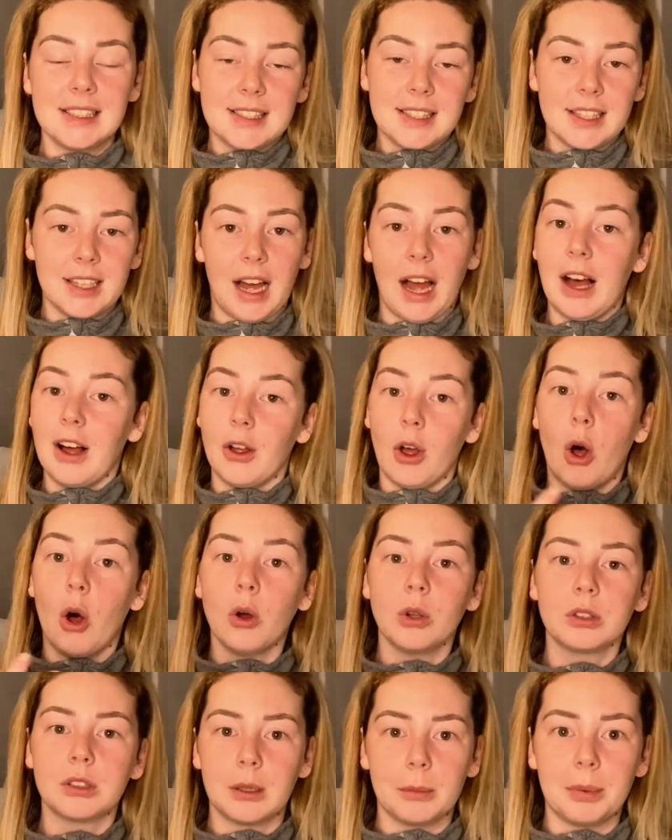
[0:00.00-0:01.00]
I'll
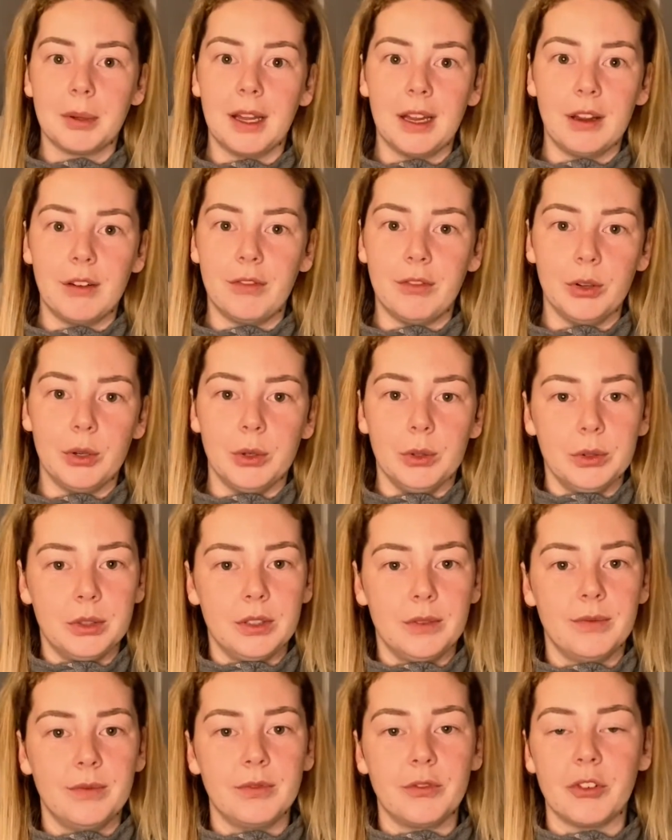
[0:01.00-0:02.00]
hold the plate of food,
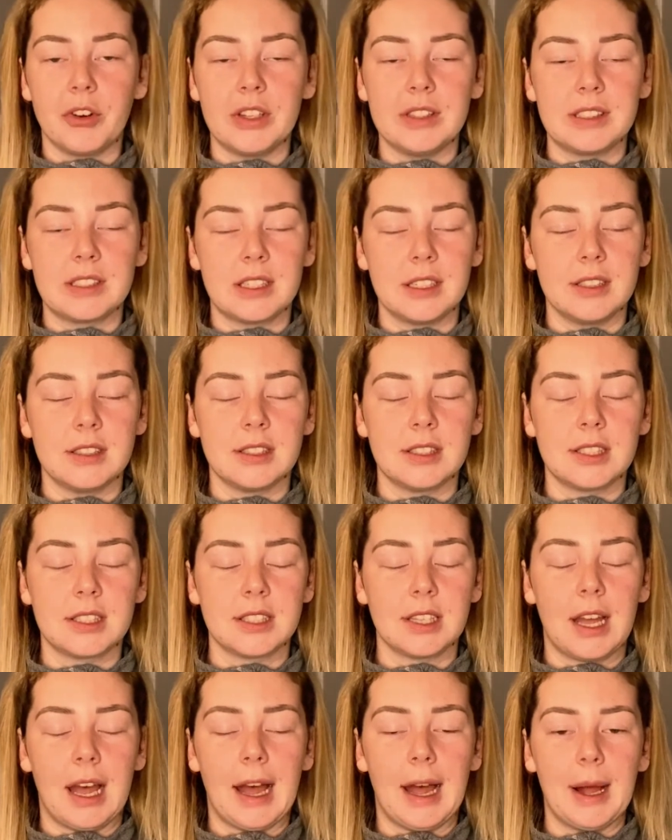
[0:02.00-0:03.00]
for instance,
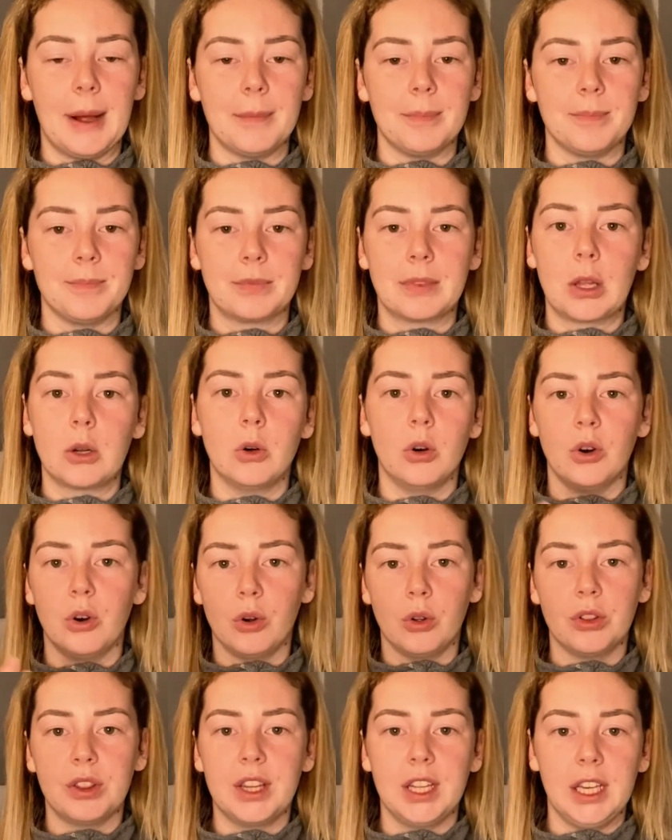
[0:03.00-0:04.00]

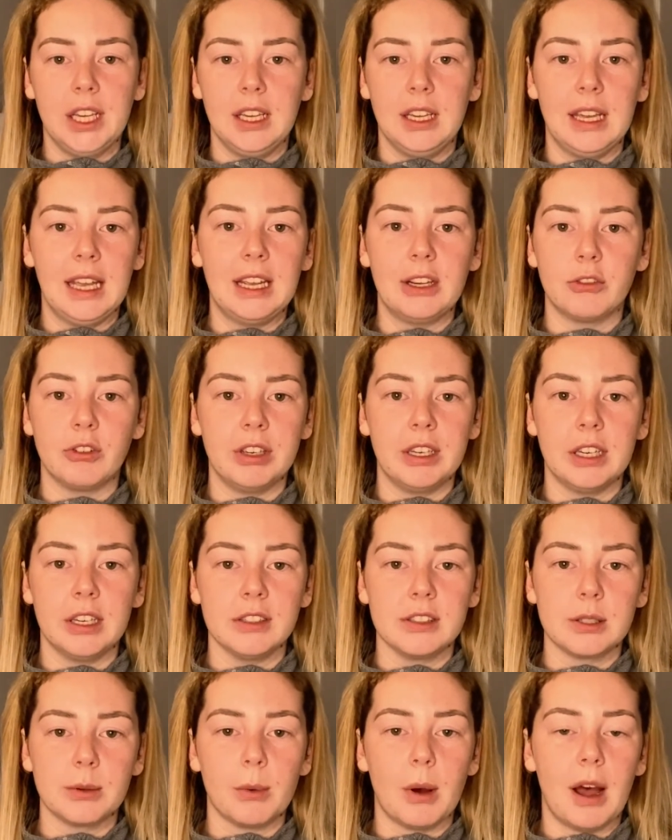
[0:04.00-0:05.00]
or the
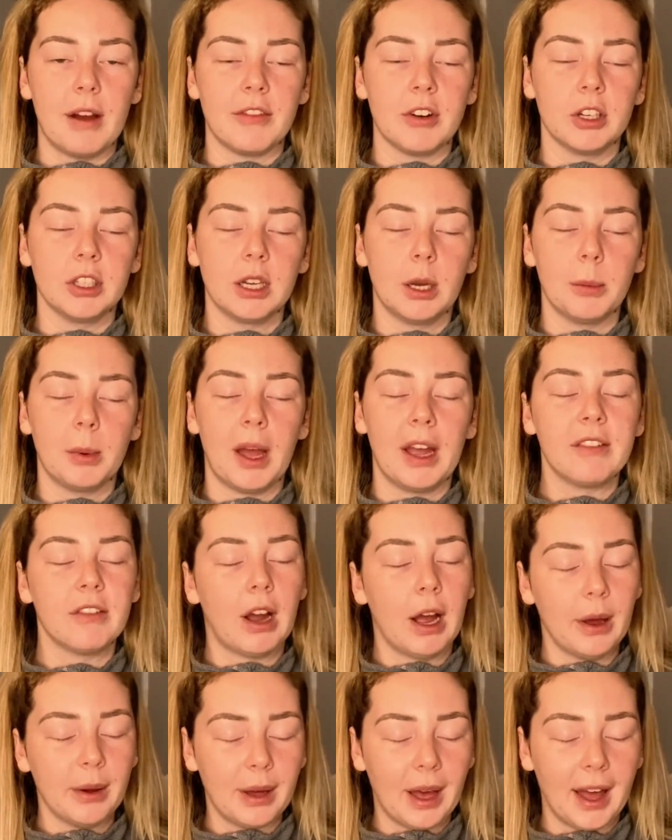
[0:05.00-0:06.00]
ingredients or whatever, and I'll be like,
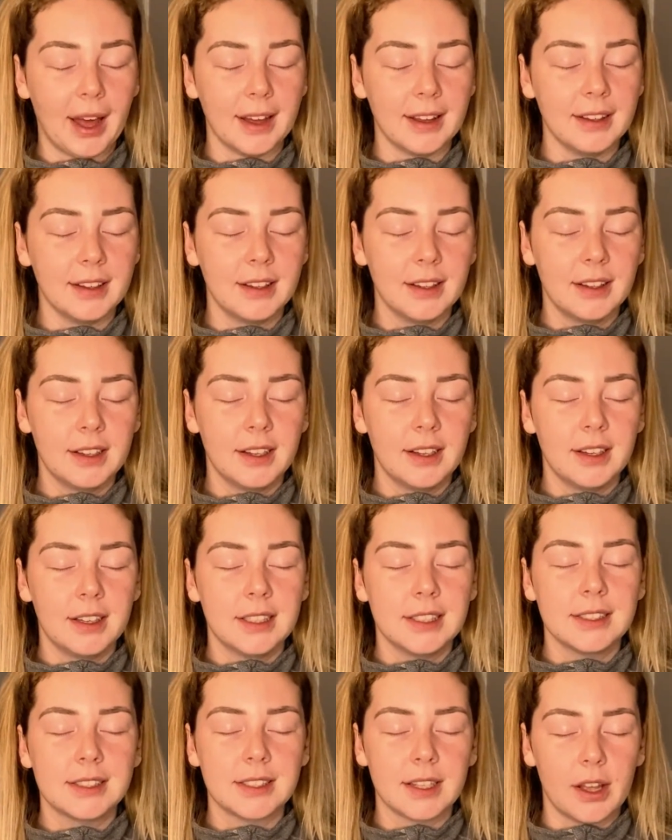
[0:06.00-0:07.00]
right, okay,
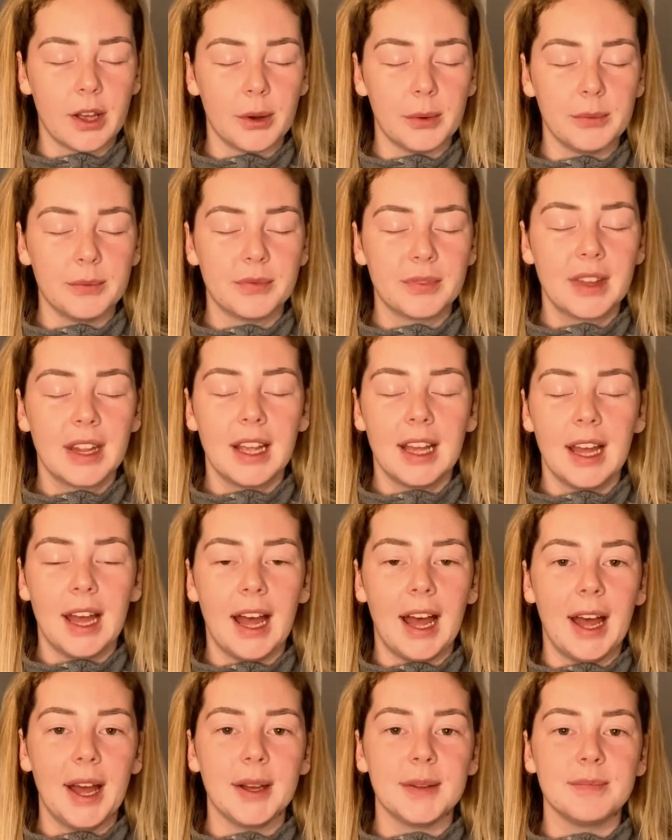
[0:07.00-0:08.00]
so
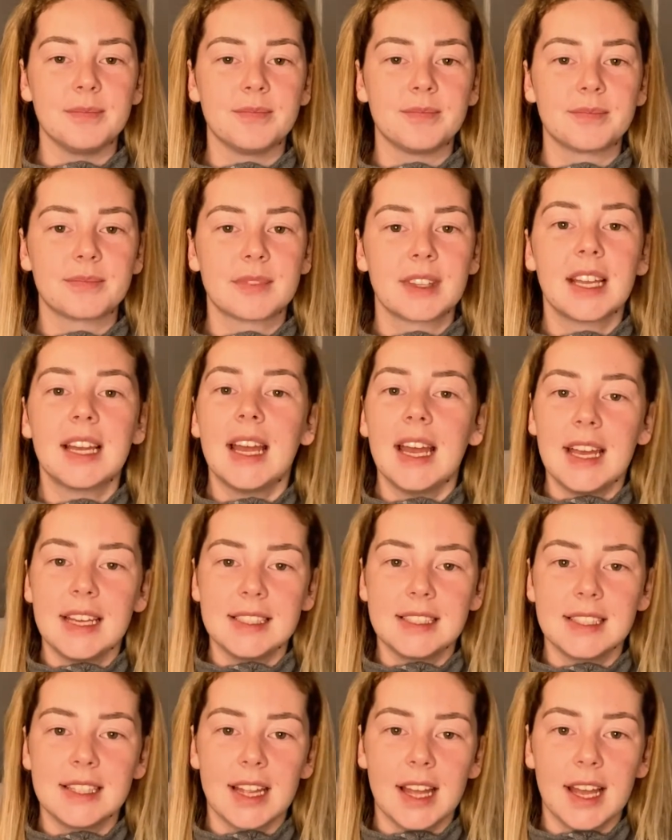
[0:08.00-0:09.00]

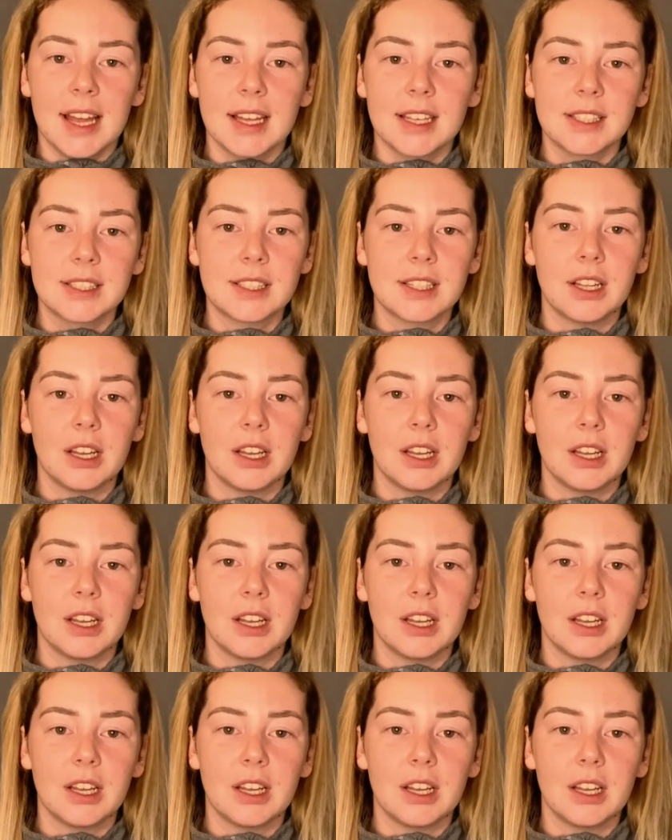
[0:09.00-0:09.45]
is this